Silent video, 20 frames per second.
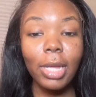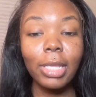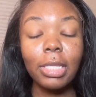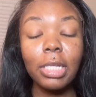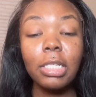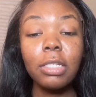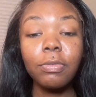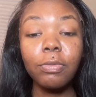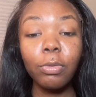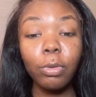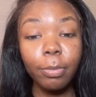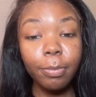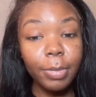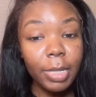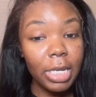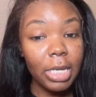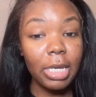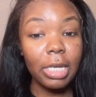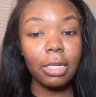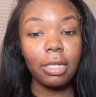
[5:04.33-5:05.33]
At least for
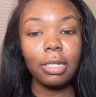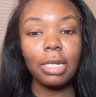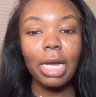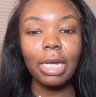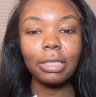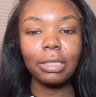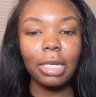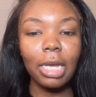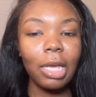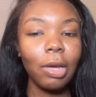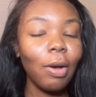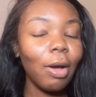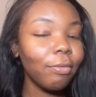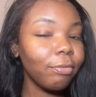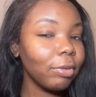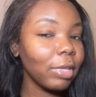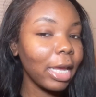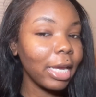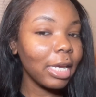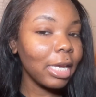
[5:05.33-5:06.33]
me, it did not tangle. I
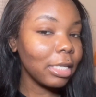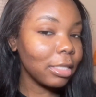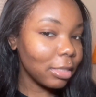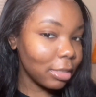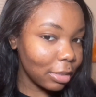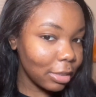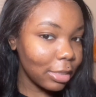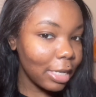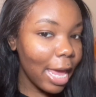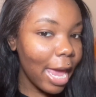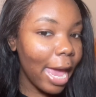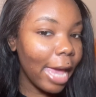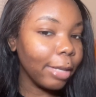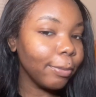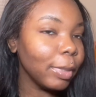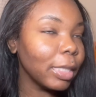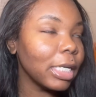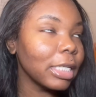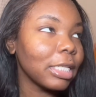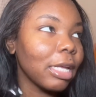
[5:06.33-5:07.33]
feel like it snagged,
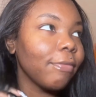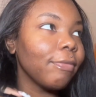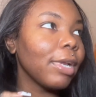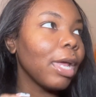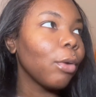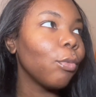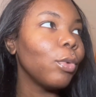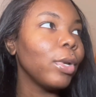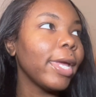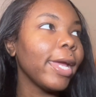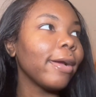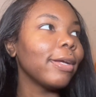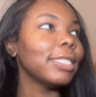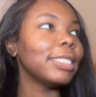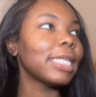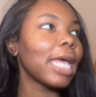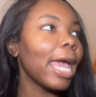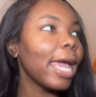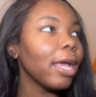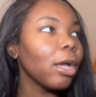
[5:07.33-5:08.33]
because I feel like when hair
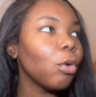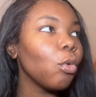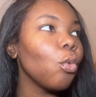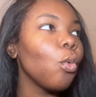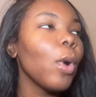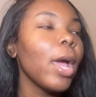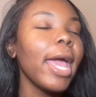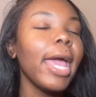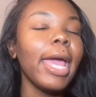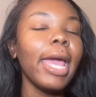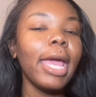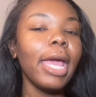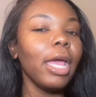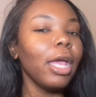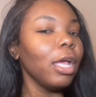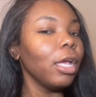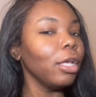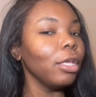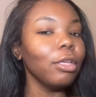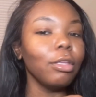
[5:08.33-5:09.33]
tangle,
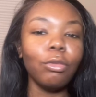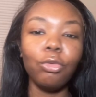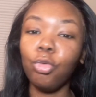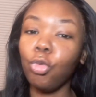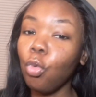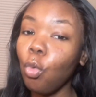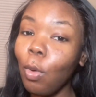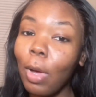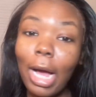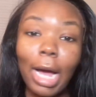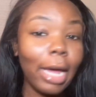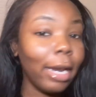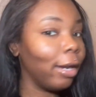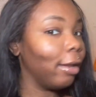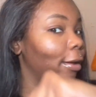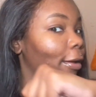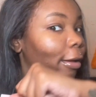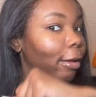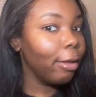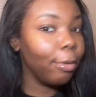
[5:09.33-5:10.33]
you
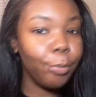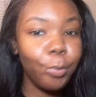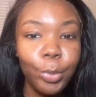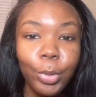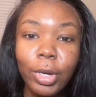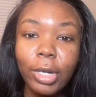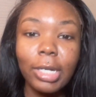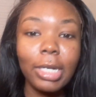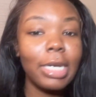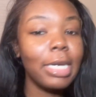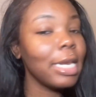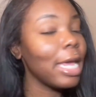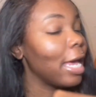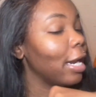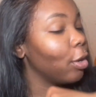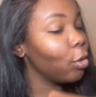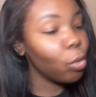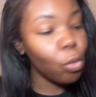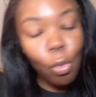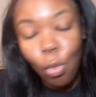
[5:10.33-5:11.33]
gotta put in
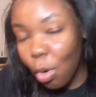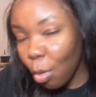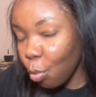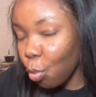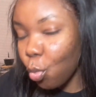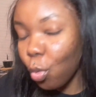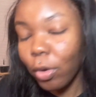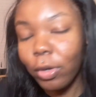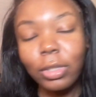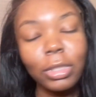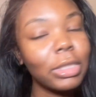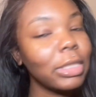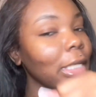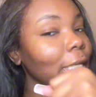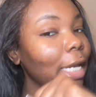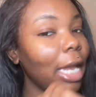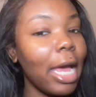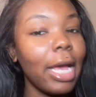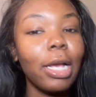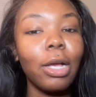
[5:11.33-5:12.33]
that arm work to
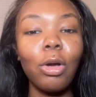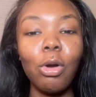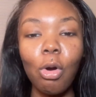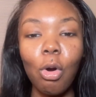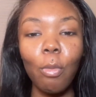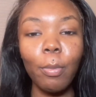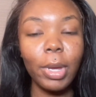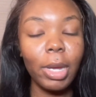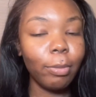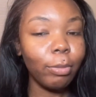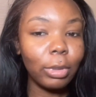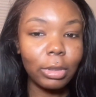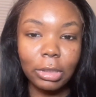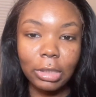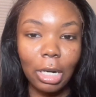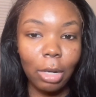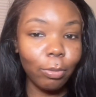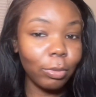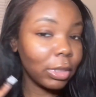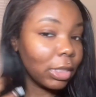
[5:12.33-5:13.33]
like comb it and brush
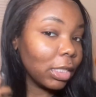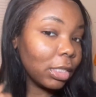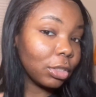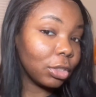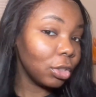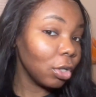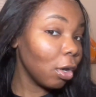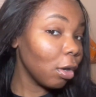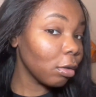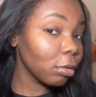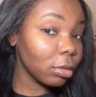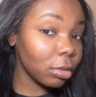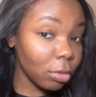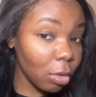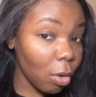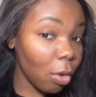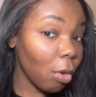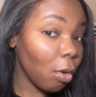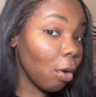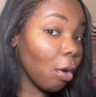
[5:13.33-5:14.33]
it out. With this, y'all
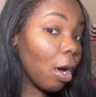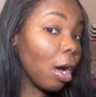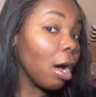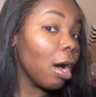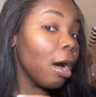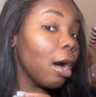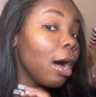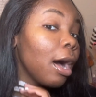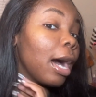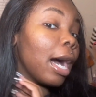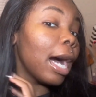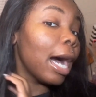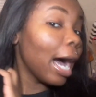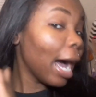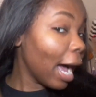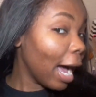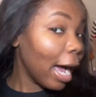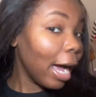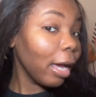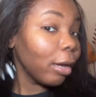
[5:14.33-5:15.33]
saw
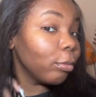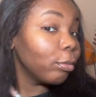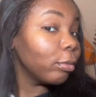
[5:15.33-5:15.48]
I